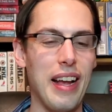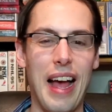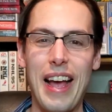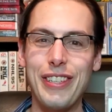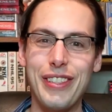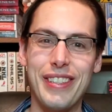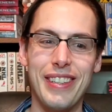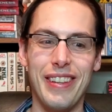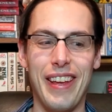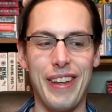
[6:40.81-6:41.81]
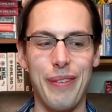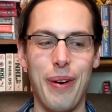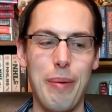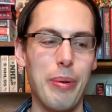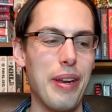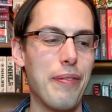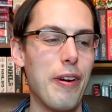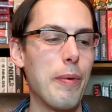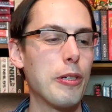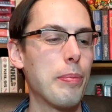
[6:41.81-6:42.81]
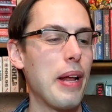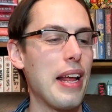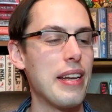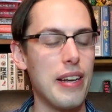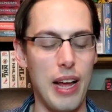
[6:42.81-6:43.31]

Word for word: I actually didn't like it when I played it very much, but I didn't.